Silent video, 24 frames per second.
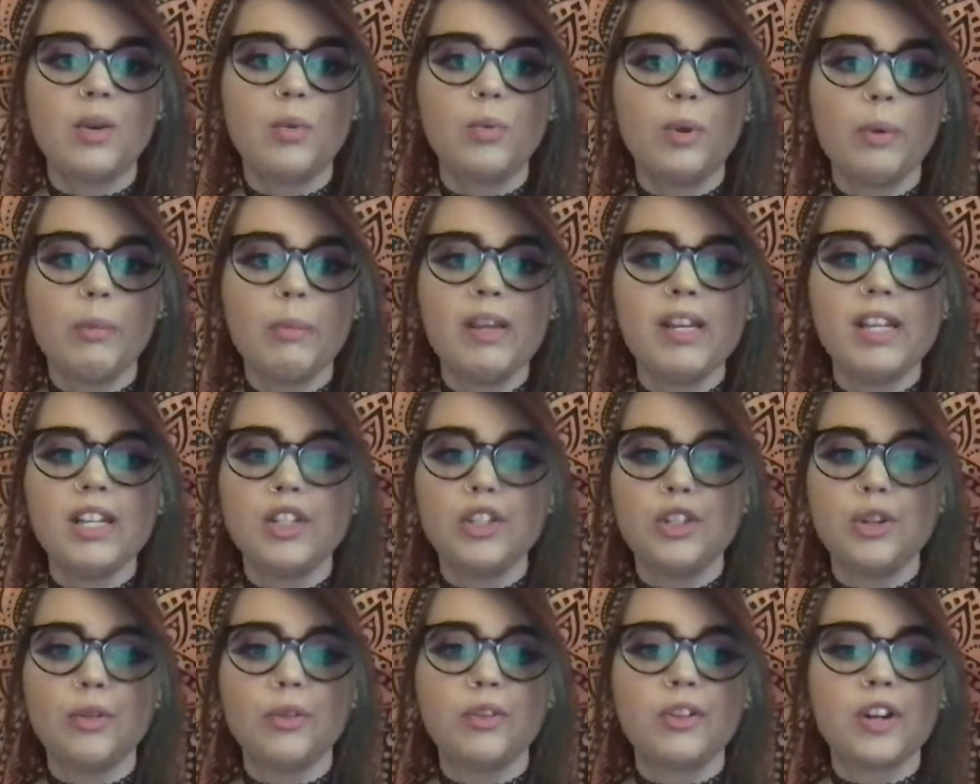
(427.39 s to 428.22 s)
Women and
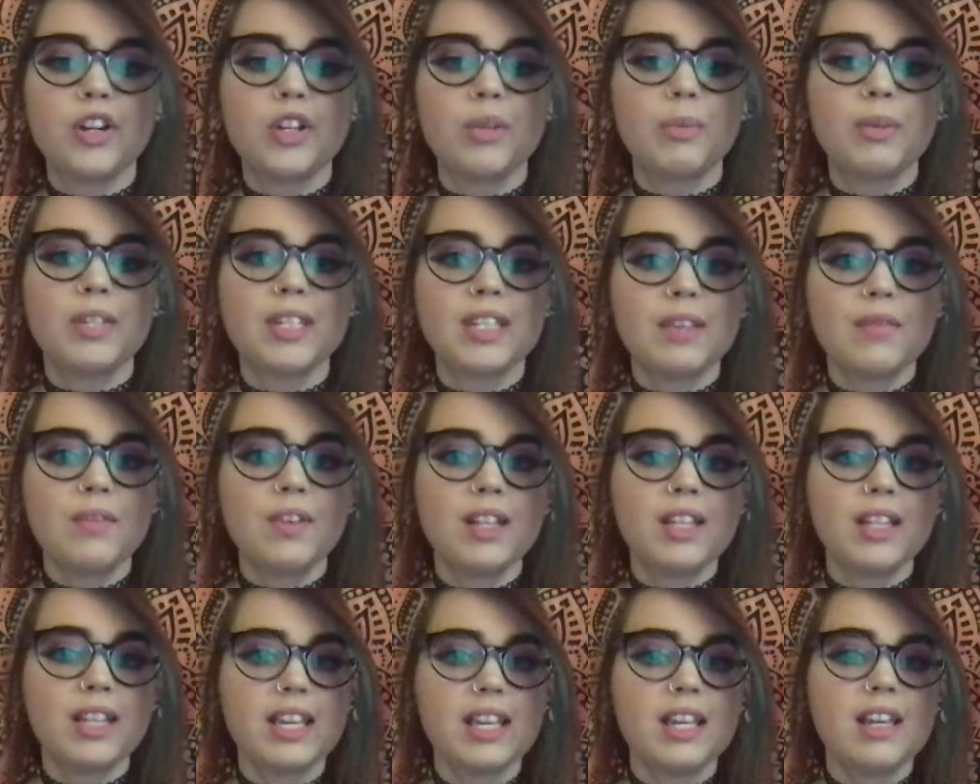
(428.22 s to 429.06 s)
children are
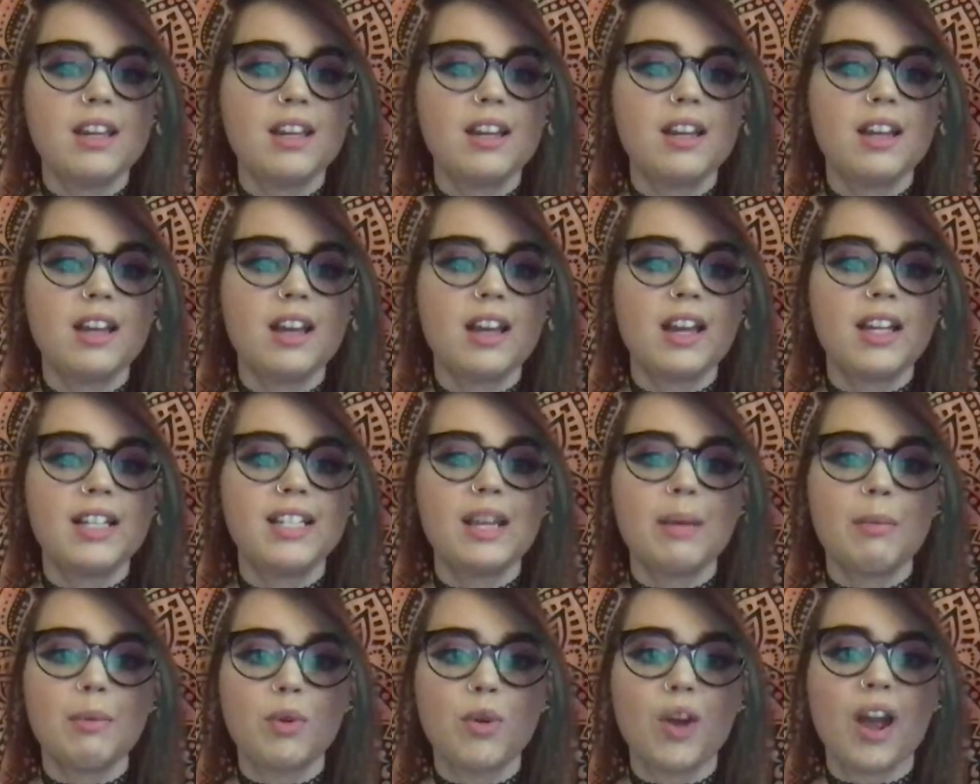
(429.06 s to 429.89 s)
specifically a
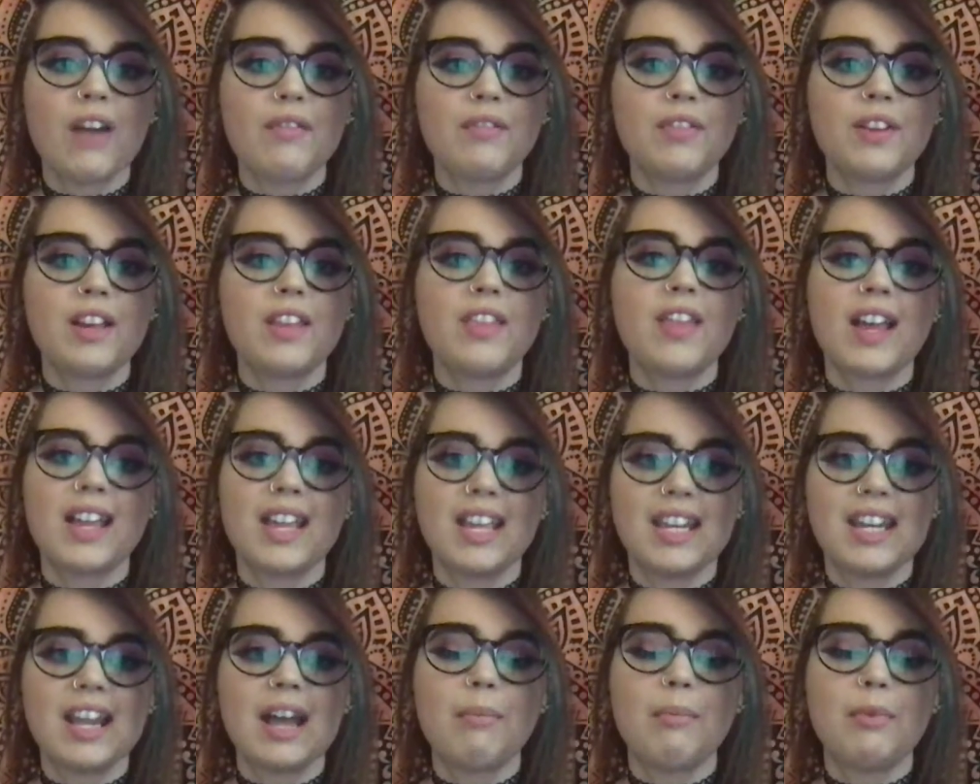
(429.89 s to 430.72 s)
demographic that
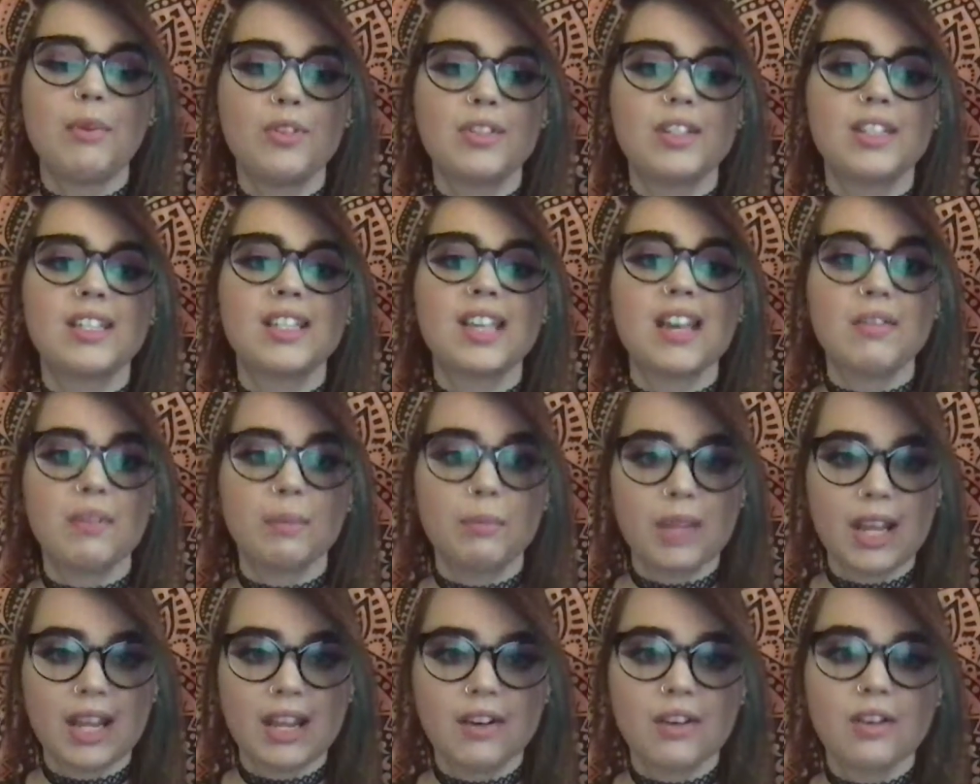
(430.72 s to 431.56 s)
kidnappers and slave
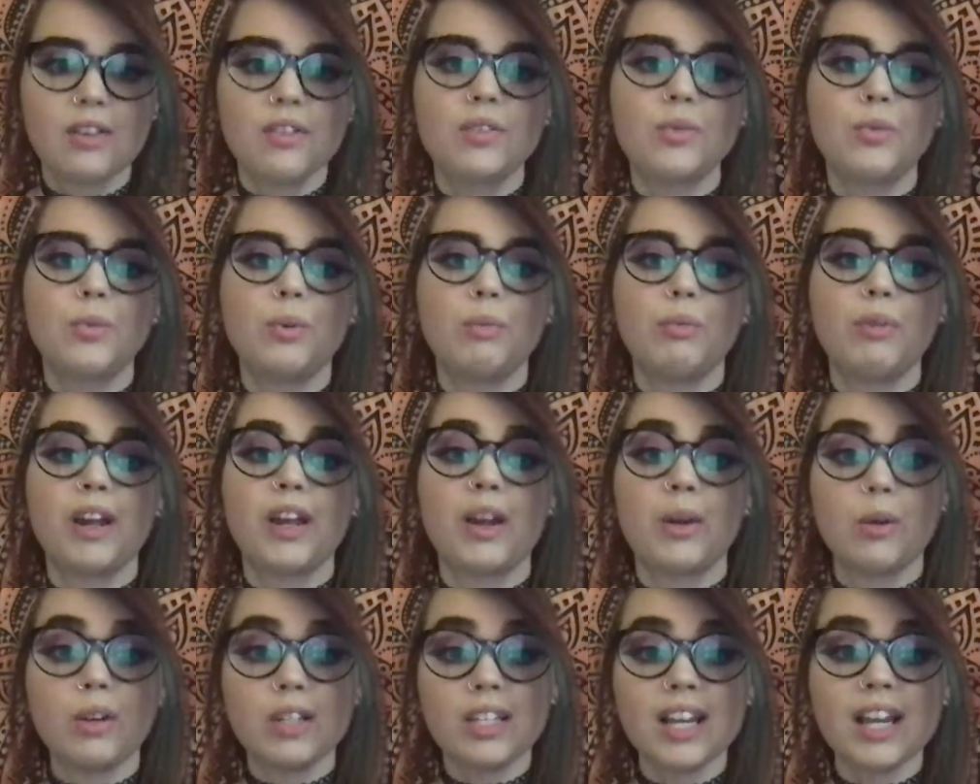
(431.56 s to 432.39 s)
obtainers will
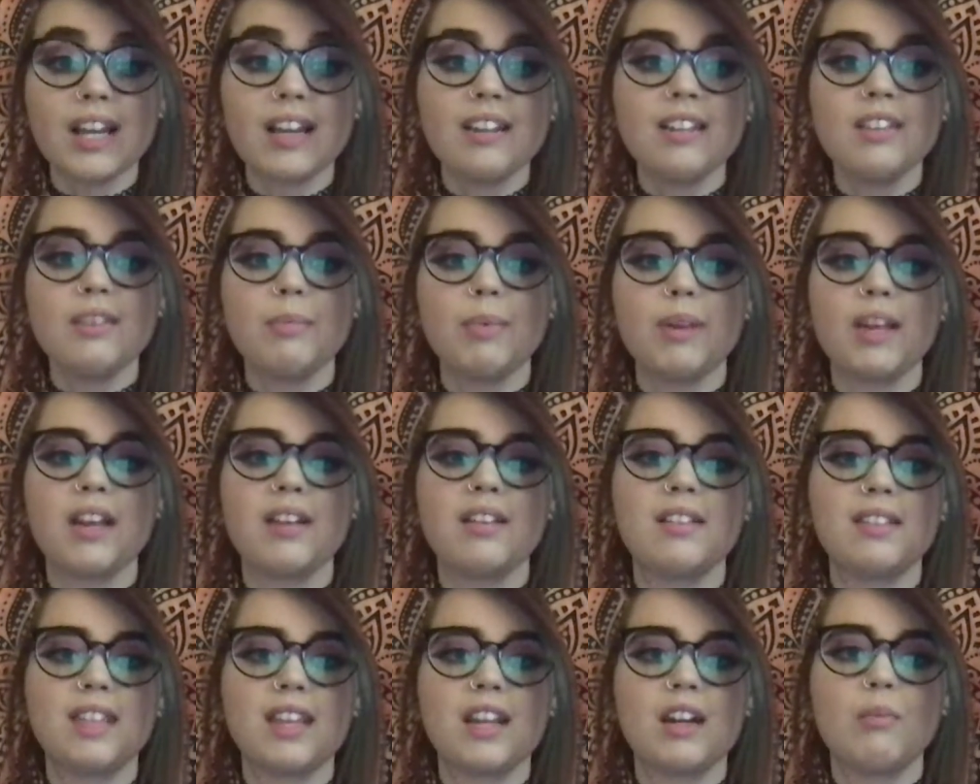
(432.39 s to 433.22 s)
prioritize
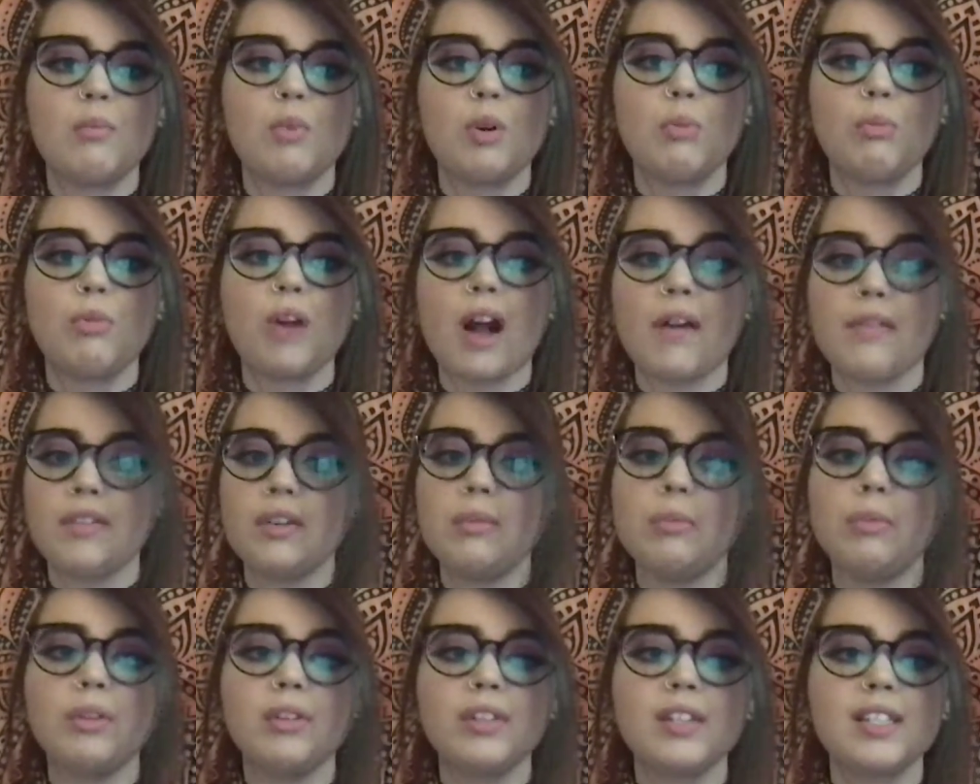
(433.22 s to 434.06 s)
because they are more
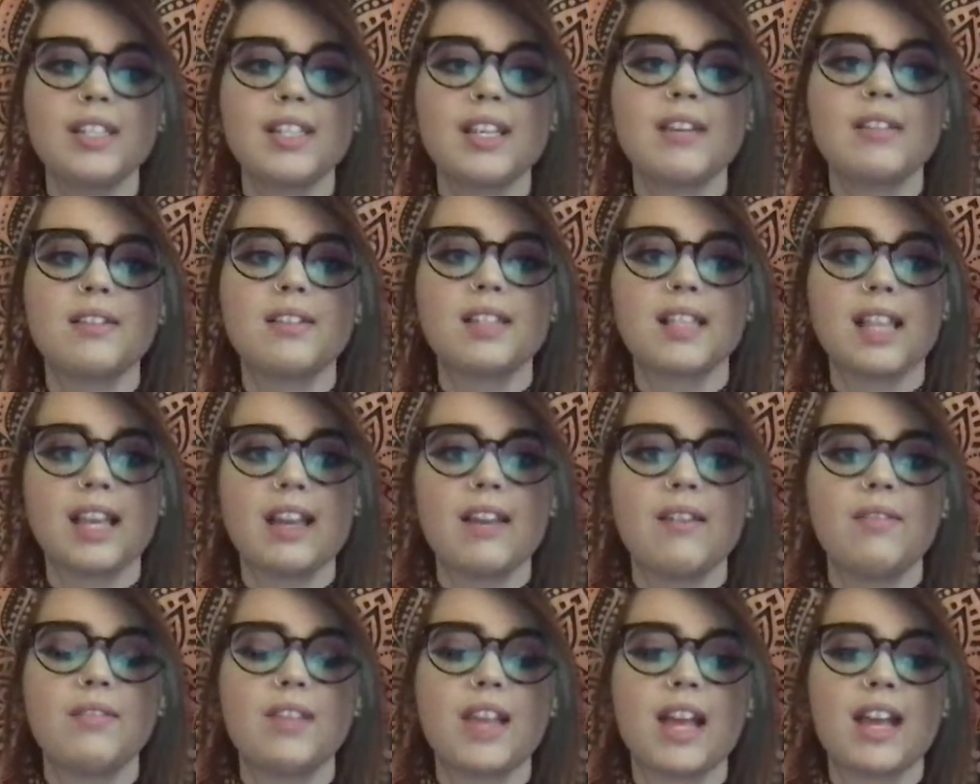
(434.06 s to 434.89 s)
profitable to sell
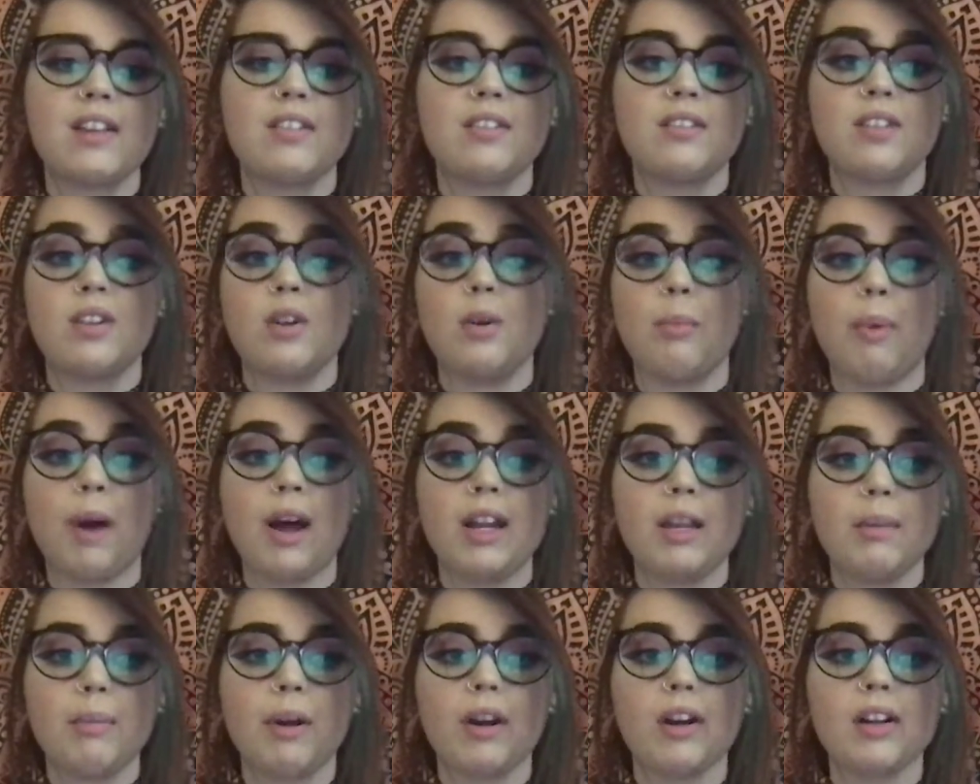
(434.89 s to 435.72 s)
slaves as
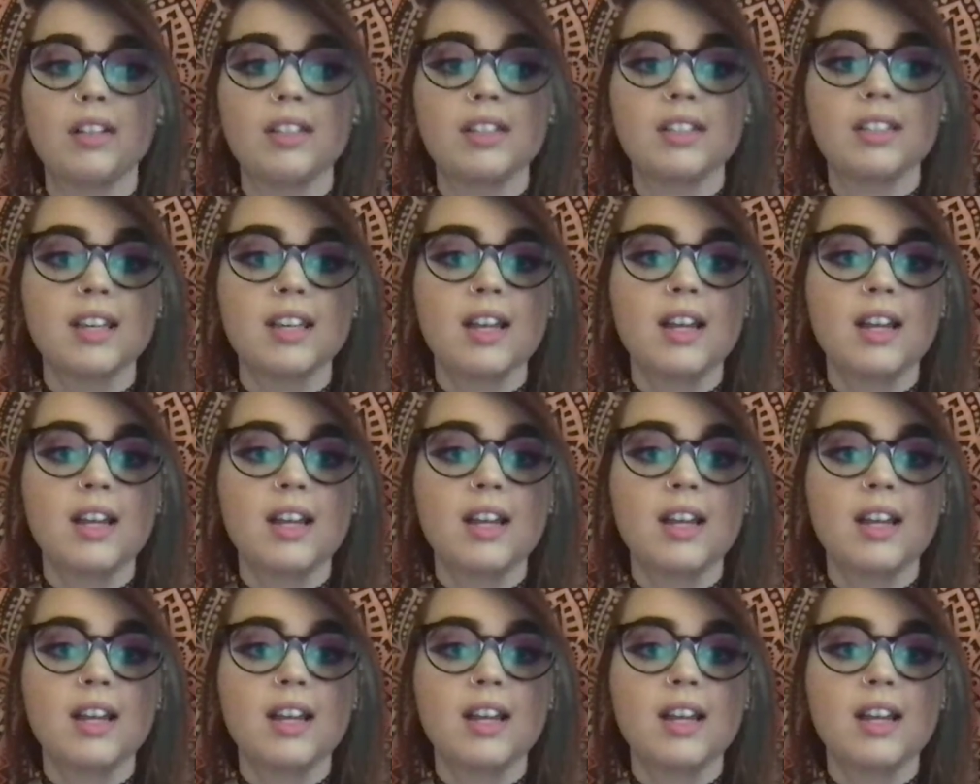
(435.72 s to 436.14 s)
body parts.